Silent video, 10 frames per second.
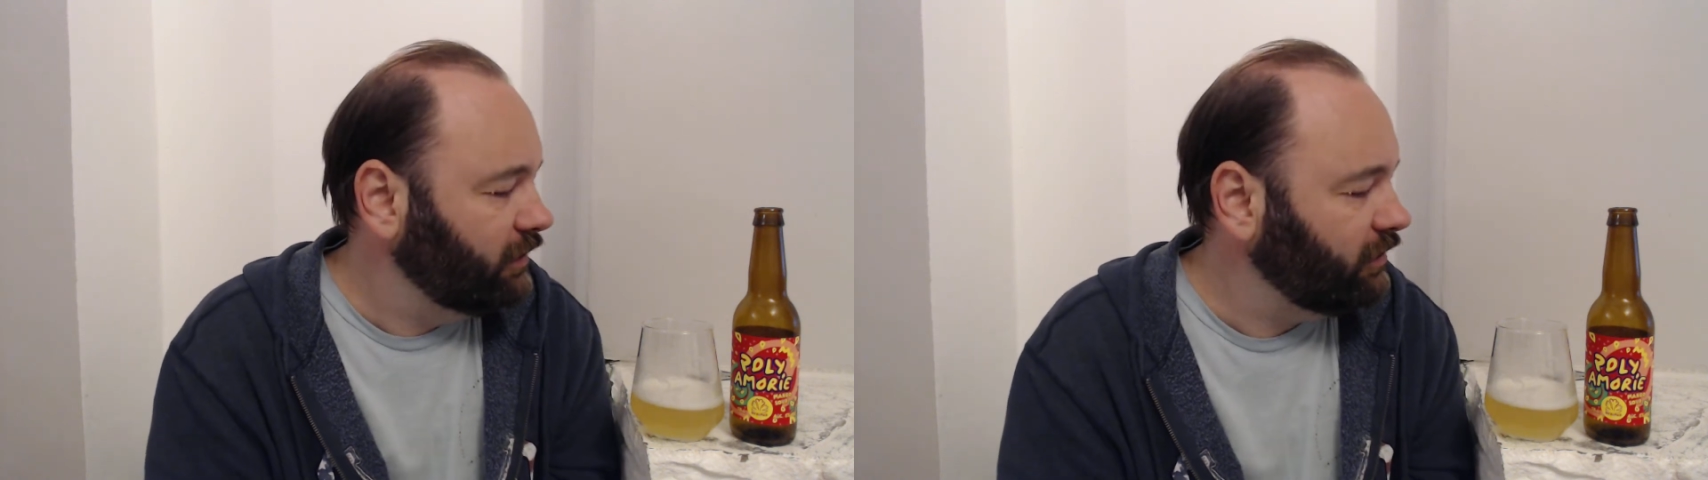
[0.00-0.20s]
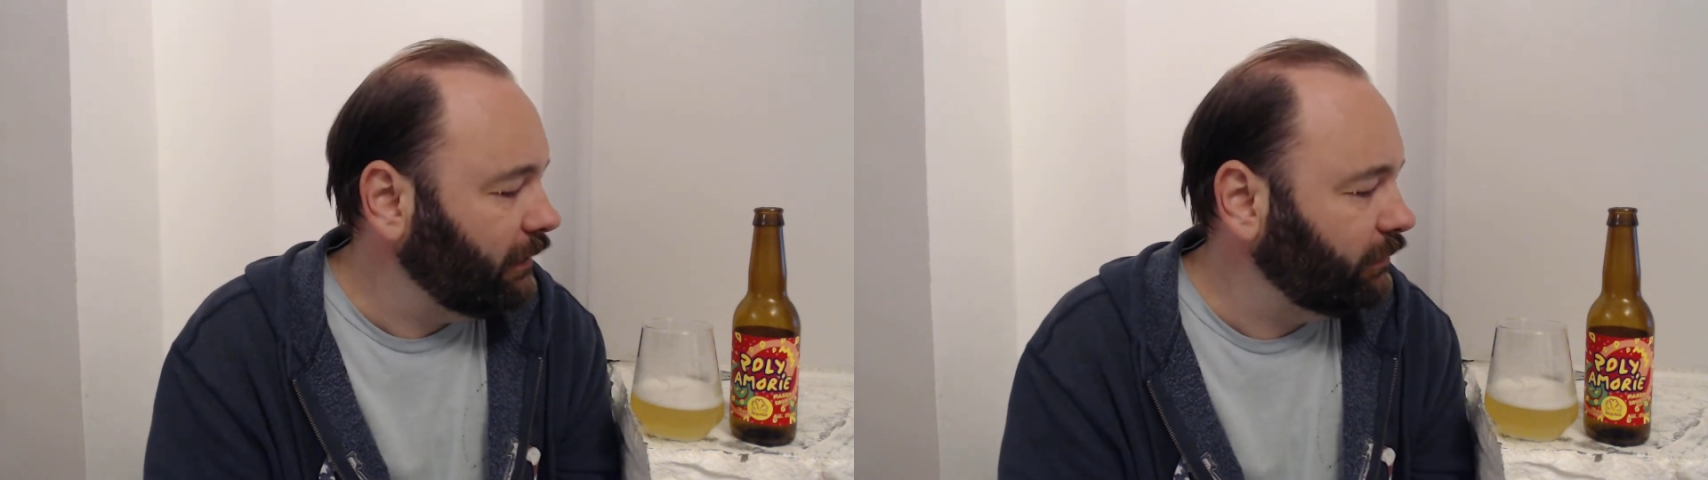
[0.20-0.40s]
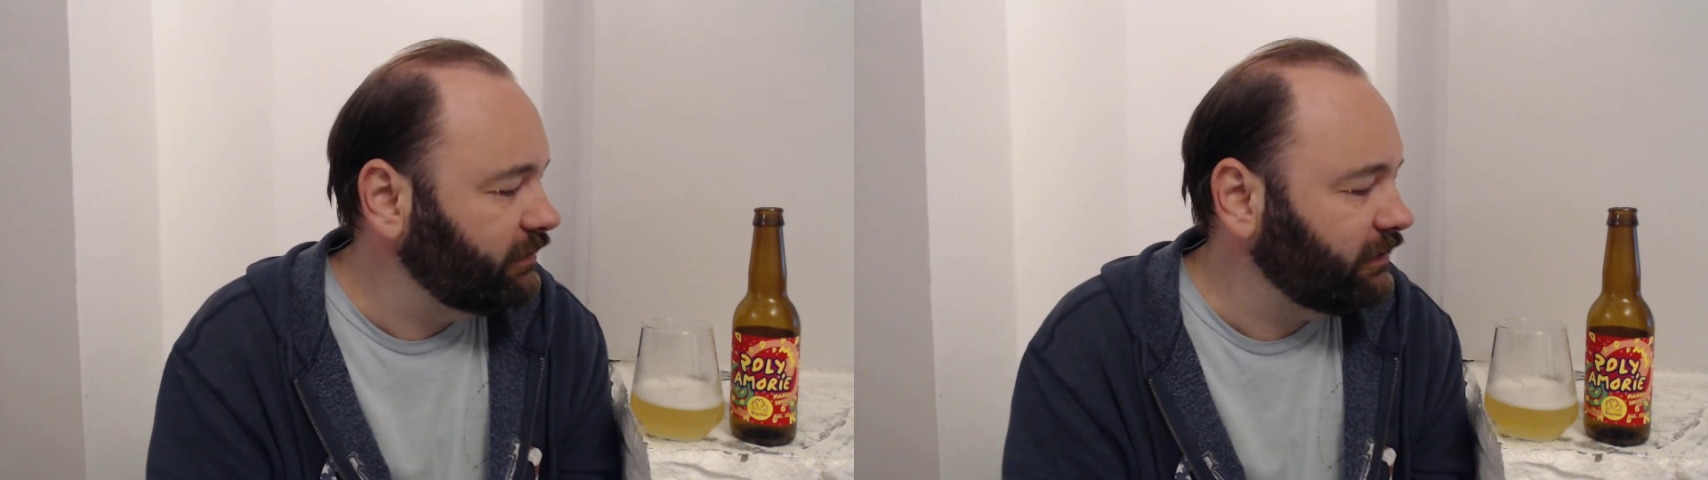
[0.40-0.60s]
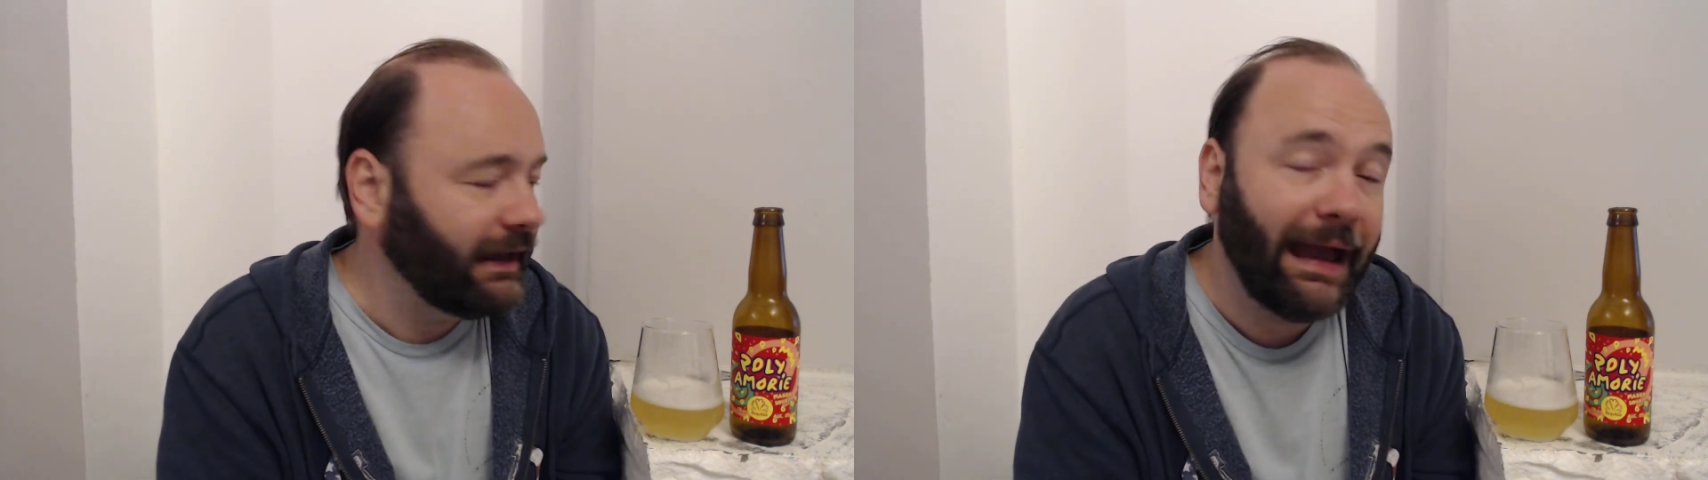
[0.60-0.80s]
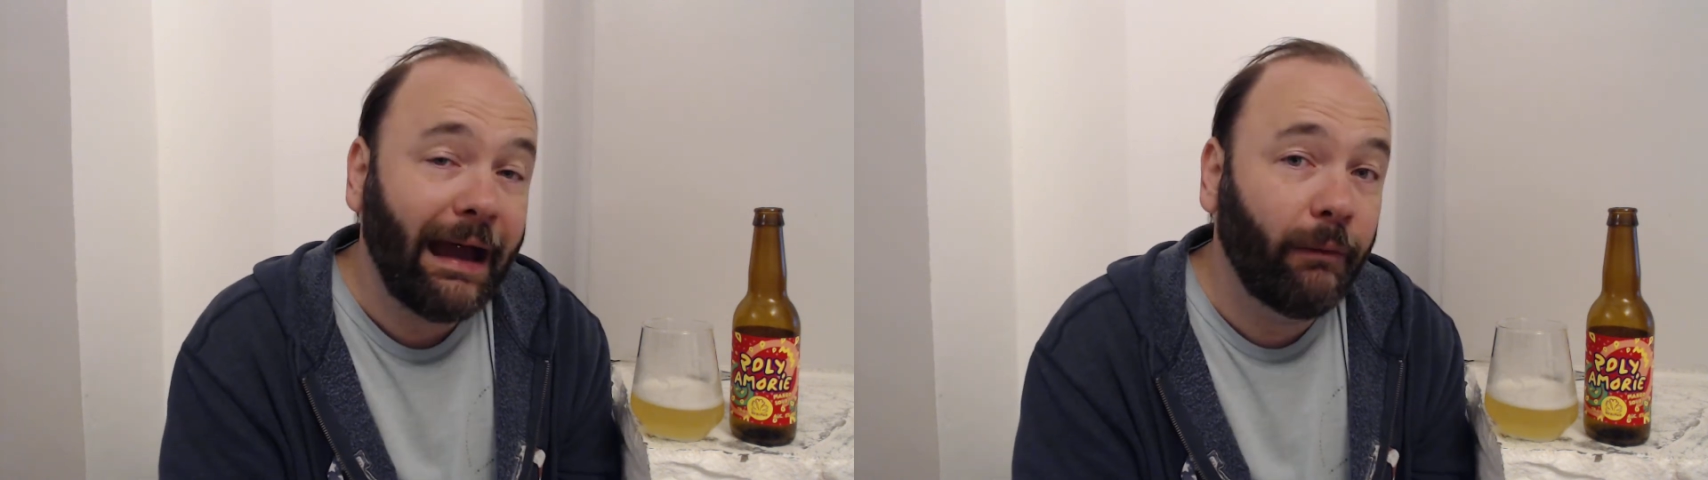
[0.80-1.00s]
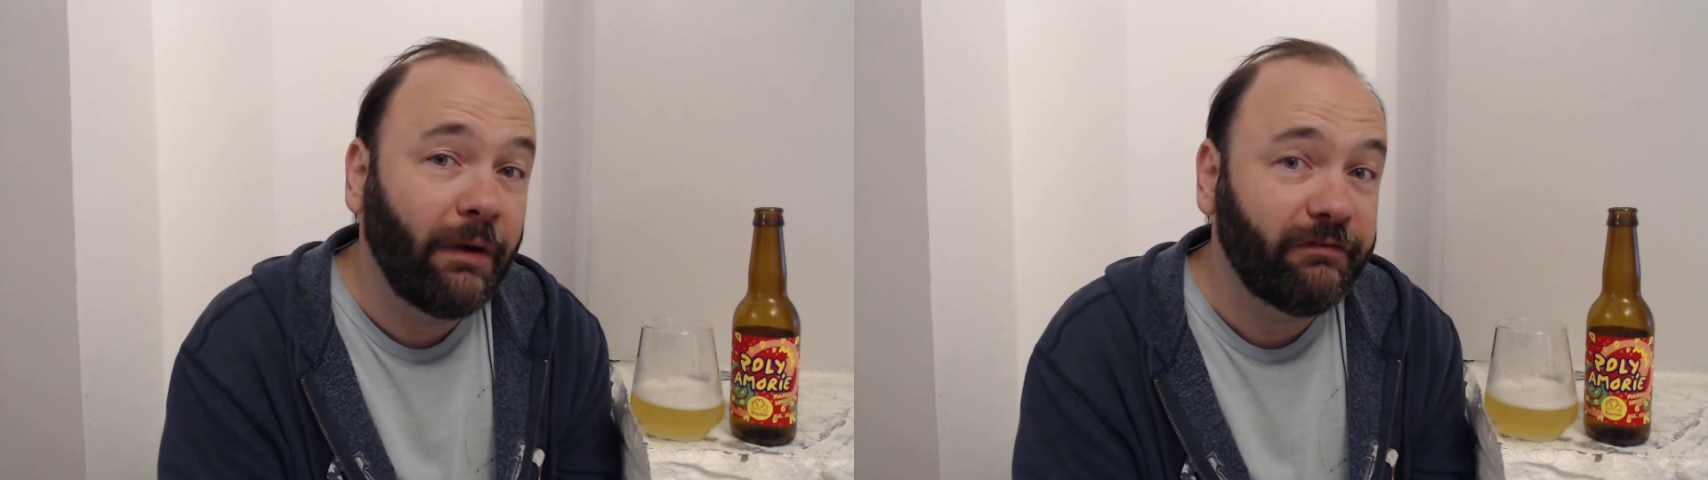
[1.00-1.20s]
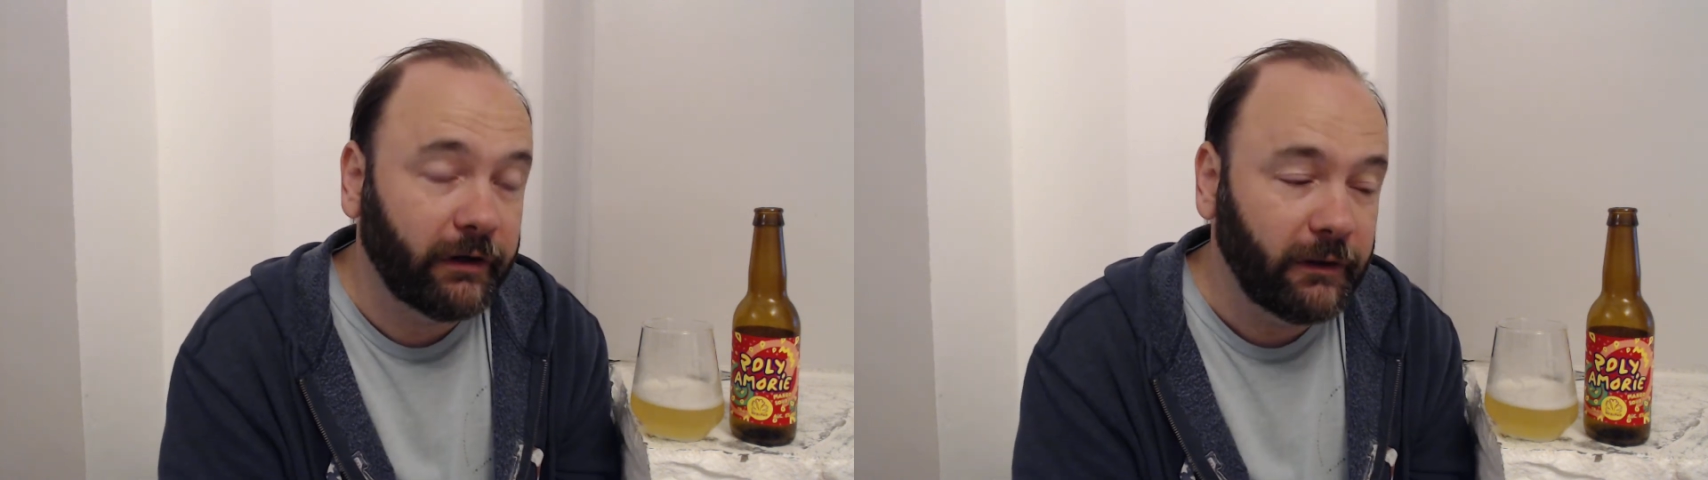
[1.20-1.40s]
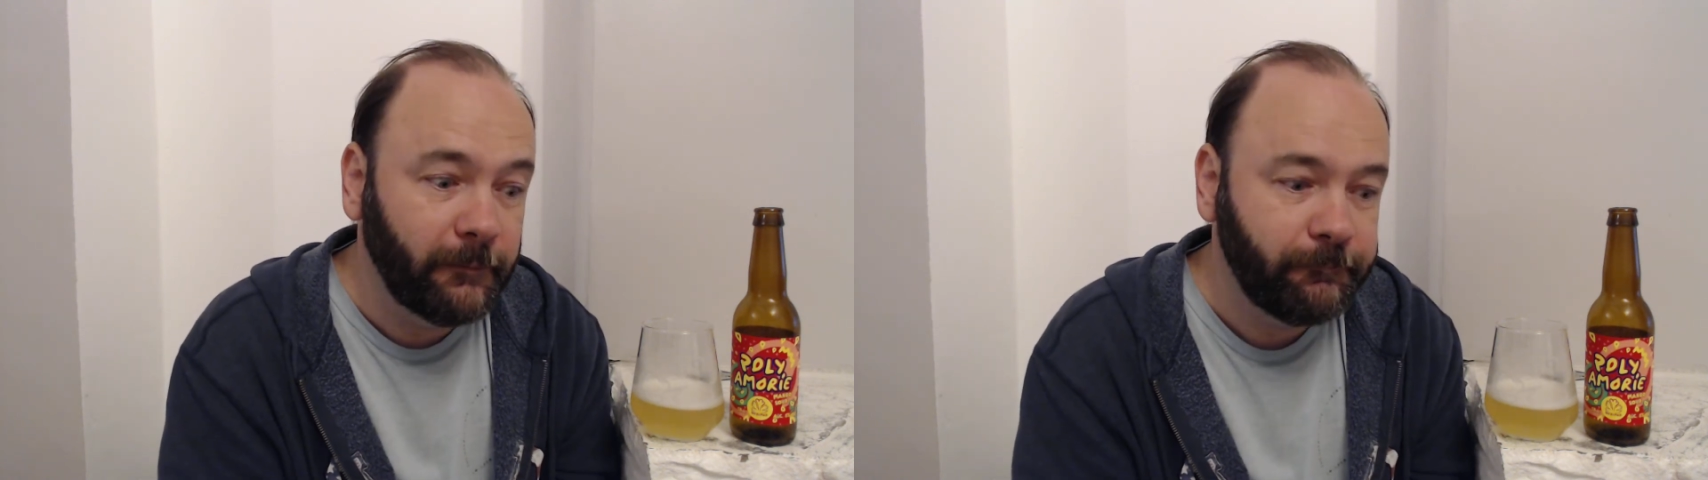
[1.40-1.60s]
shall we say.
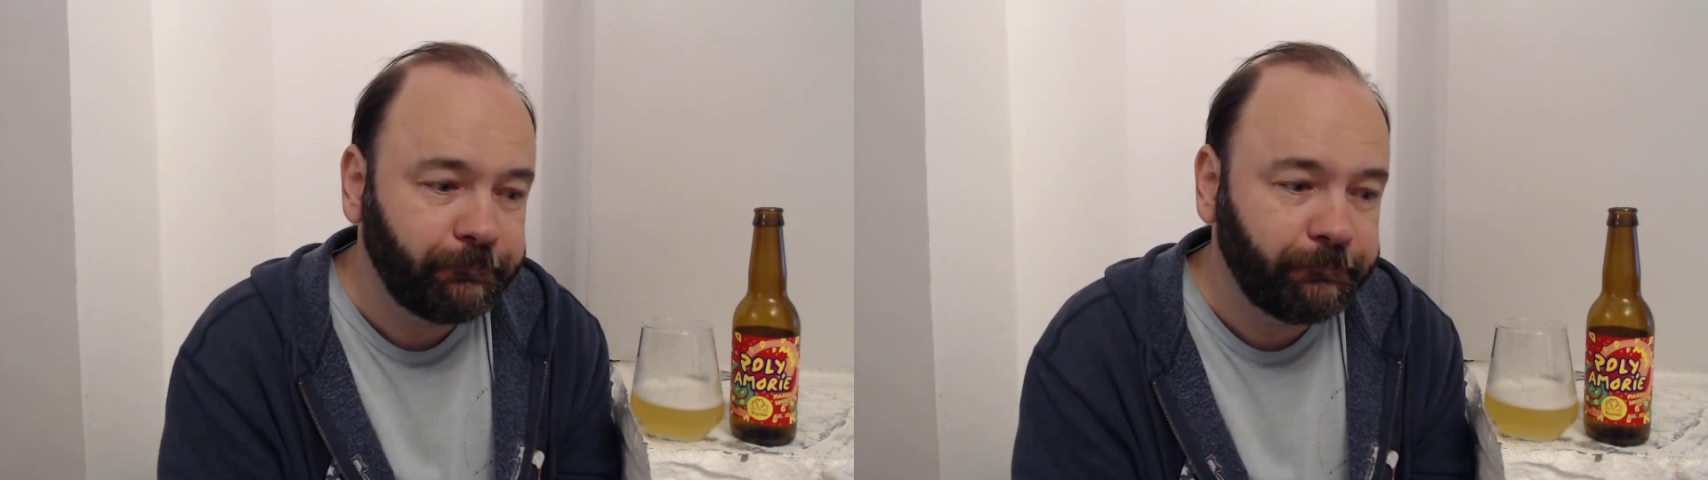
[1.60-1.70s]
However,